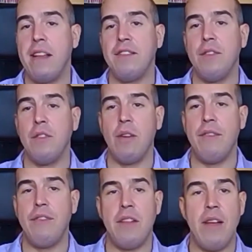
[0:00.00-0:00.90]
for
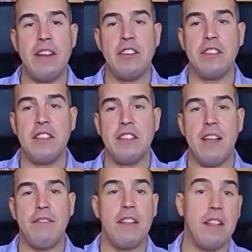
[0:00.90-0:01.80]
their agency
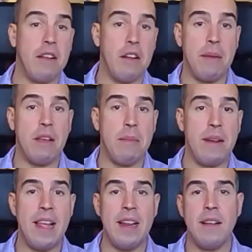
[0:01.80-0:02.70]
staff that they're going to be coming
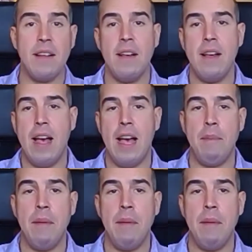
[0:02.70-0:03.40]
in.